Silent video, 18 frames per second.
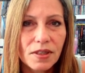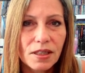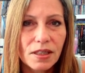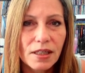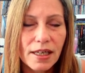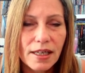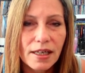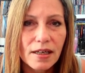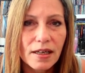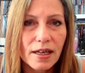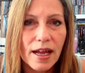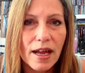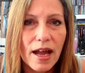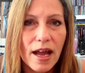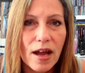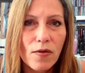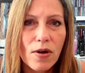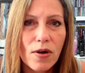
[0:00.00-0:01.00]
thinking of
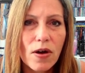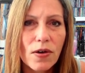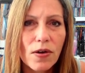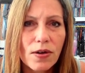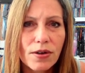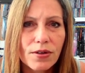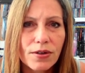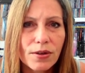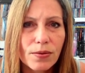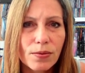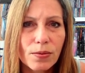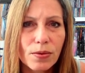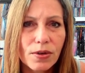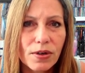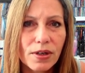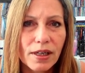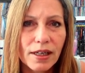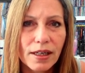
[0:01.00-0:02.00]
how hard they're
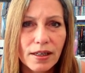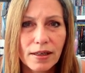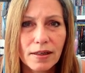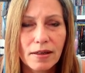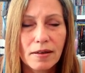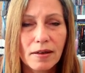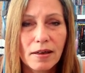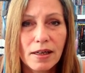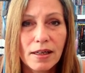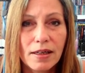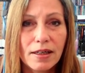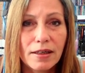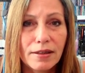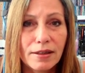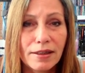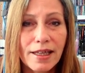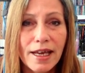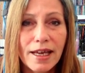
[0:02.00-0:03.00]
working.
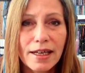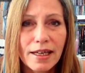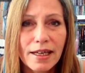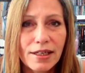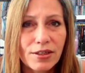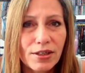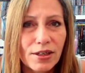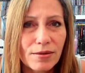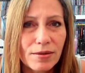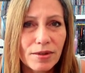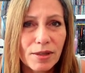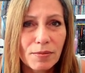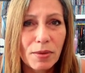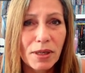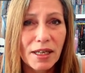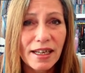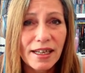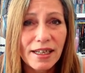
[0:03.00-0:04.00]
At that age, I was
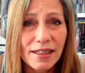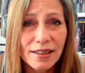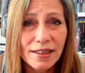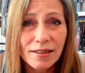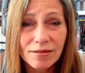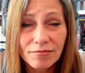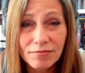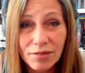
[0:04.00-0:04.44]
playing.